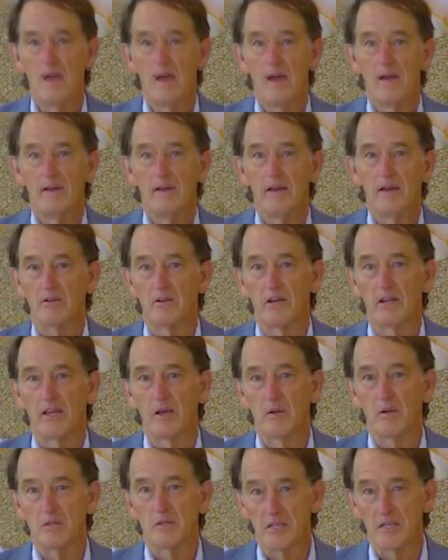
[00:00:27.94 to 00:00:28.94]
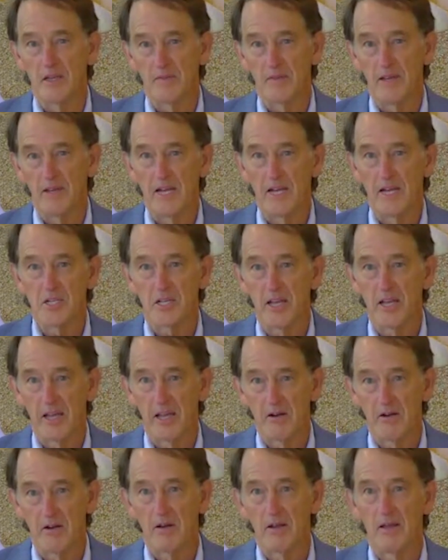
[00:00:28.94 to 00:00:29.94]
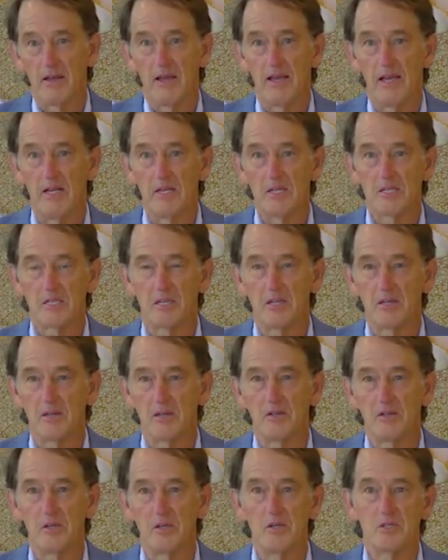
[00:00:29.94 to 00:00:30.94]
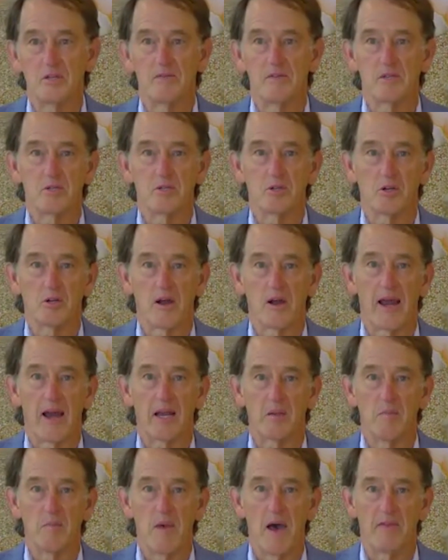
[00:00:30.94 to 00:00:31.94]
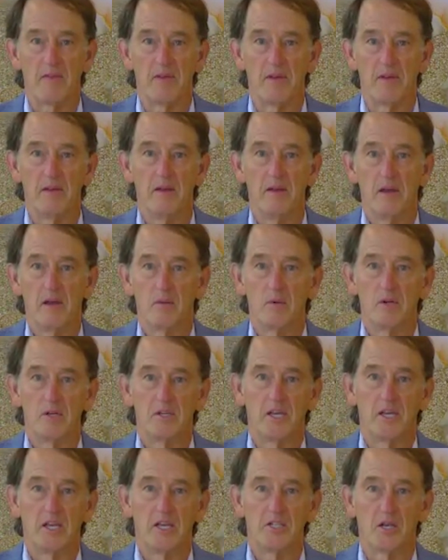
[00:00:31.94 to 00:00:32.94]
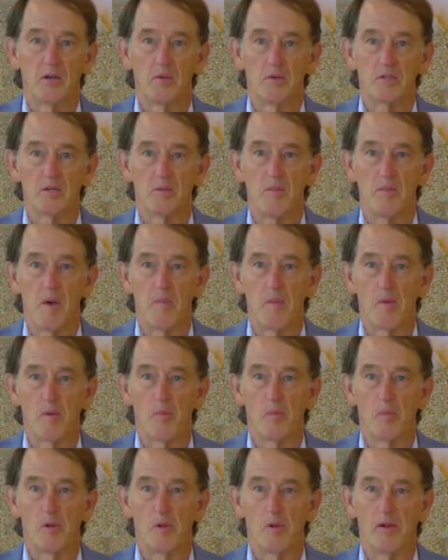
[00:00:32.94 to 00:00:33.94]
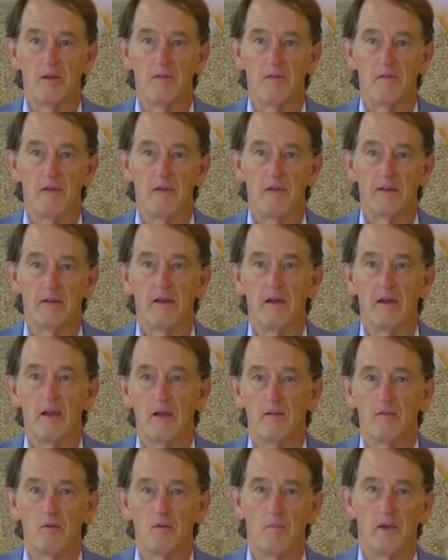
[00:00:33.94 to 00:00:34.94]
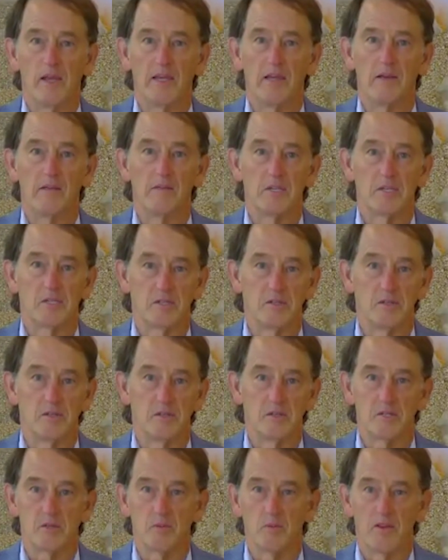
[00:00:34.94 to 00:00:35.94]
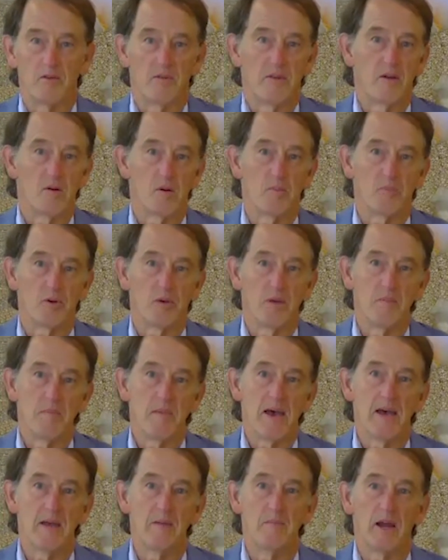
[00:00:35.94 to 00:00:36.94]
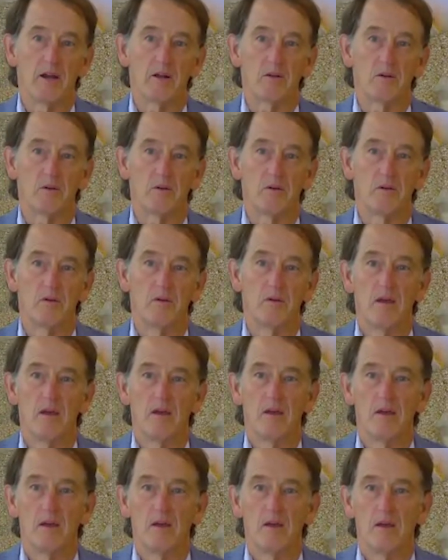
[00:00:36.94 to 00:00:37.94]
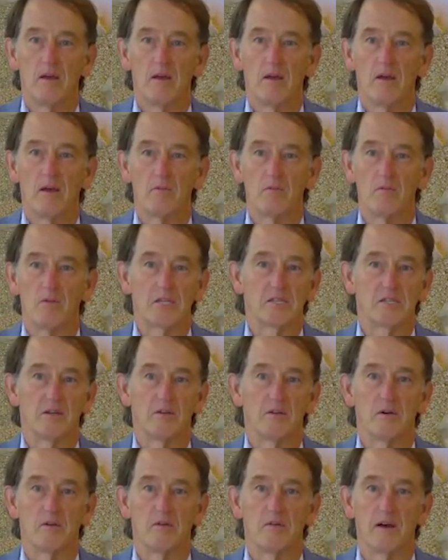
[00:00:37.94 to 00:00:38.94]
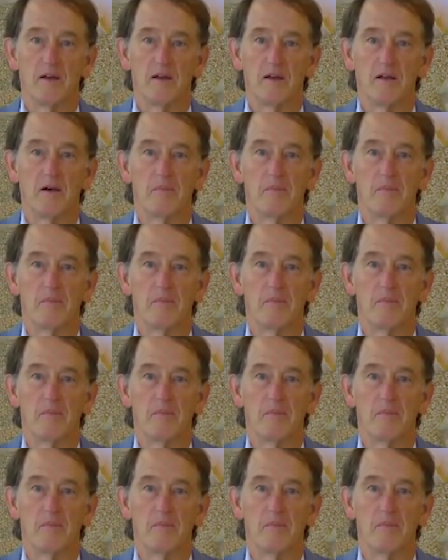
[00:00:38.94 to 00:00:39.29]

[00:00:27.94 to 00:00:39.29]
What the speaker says: Dr. Enneking was a gifted educator. His skilled use of the Socratic method when teaching was a memorable event for many of his students, whether they were pre-med, medical, resident, or a fellow.